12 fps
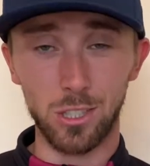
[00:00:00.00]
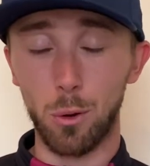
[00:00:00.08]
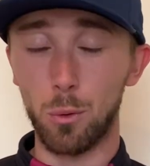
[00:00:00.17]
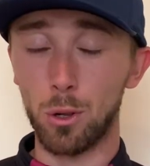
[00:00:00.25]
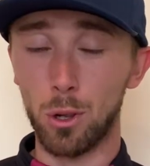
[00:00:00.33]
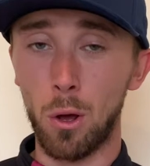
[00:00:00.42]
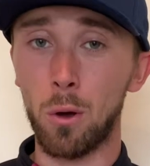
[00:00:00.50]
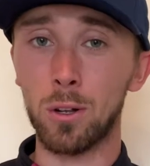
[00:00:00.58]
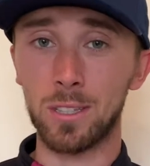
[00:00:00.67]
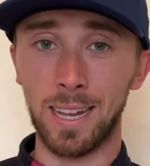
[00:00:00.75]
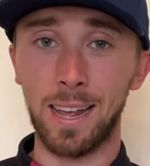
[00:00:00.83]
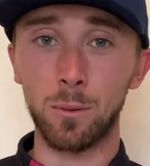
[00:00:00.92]
So
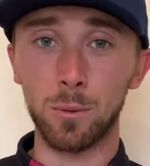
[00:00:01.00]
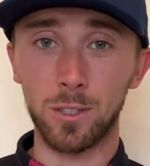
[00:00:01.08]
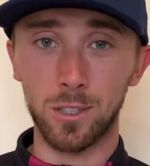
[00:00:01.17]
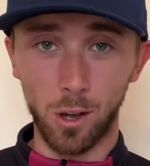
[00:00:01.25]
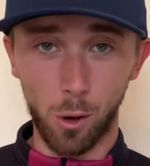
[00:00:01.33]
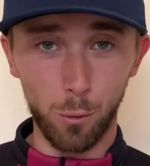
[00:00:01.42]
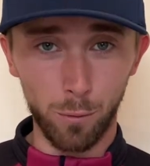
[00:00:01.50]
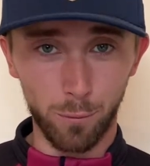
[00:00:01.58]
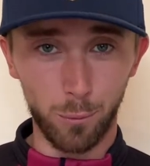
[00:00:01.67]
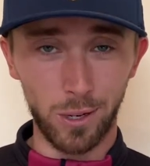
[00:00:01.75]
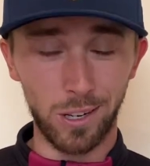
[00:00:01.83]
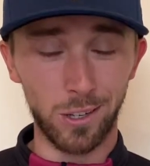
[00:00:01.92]
lockdown golf,
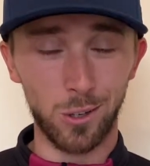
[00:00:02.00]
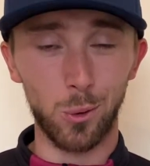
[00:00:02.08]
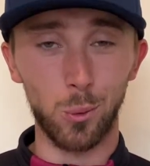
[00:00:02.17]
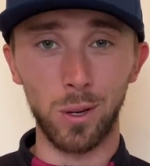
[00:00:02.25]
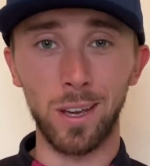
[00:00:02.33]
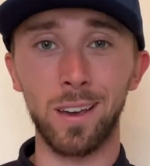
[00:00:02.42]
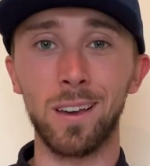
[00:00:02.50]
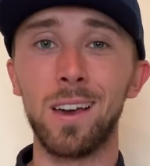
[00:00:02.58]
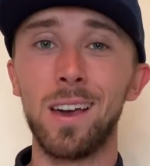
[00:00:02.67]
we're going to call it.